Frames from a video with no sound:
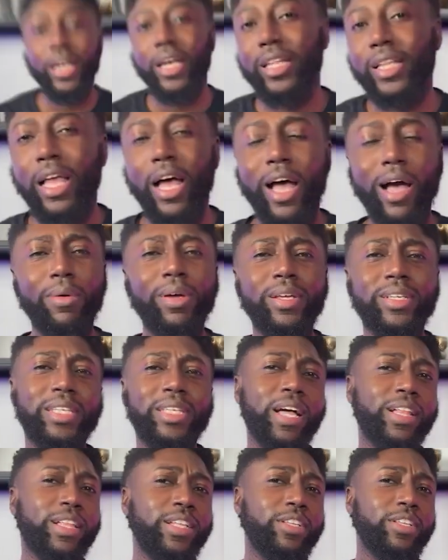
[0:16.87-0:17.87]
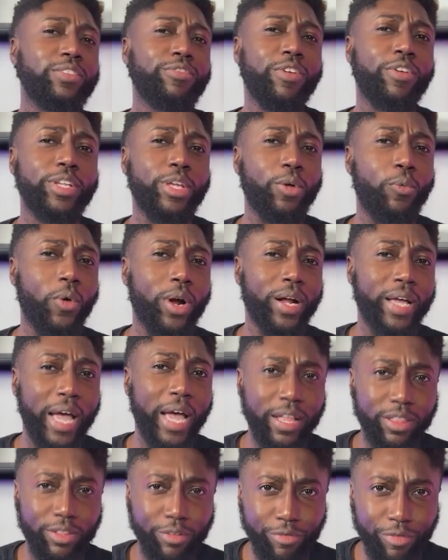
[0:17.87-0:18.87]
Now how exactly does funding work at
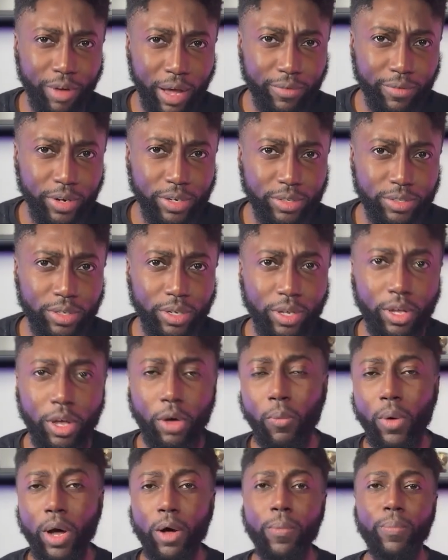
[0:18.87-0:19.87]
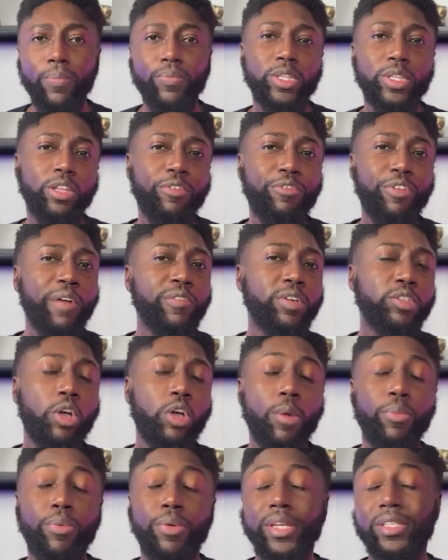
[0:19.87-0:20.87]
the 5ers? Well, the 5ers
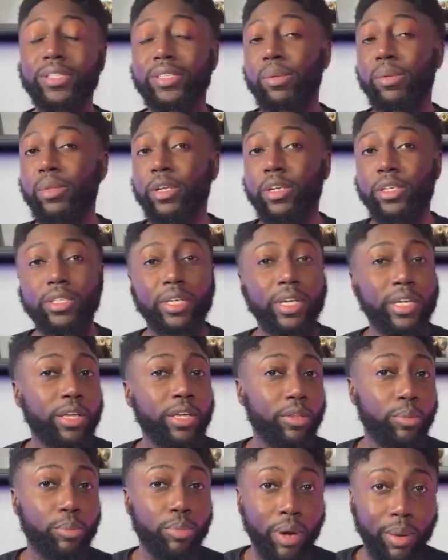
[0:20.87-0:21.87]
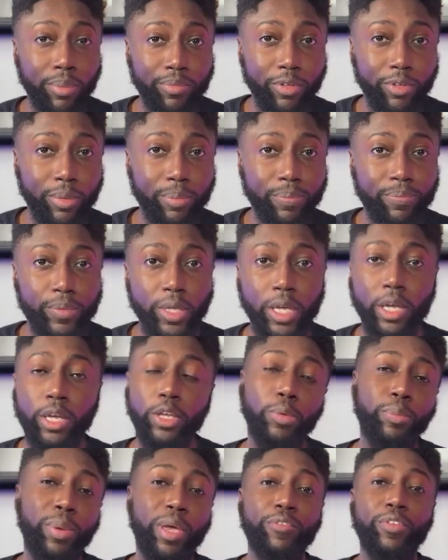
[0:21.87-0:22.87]
operate similar to any other prop firm. You
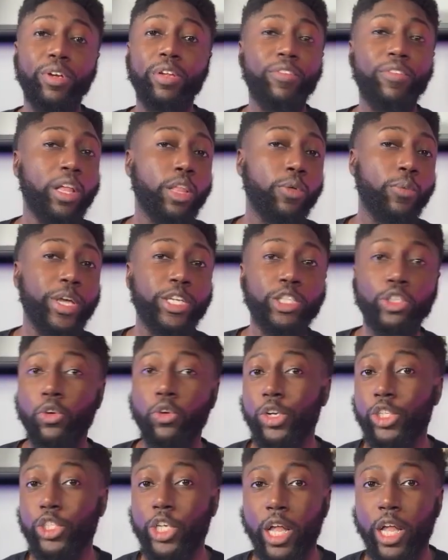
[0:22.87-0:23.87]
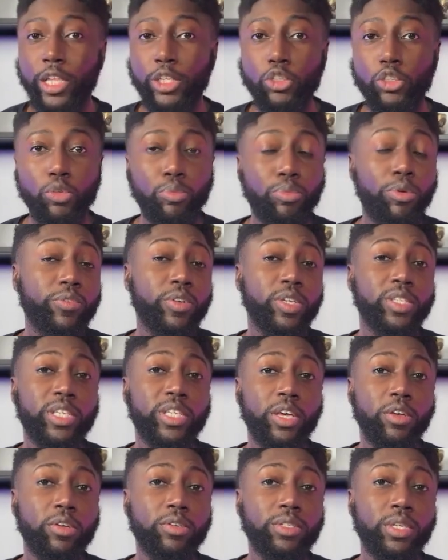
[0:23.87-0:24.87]
pay for an evaluation or a challenge to prove your
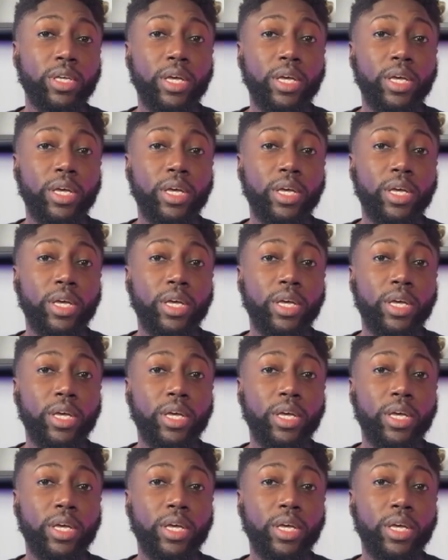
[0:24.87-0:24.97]
skills,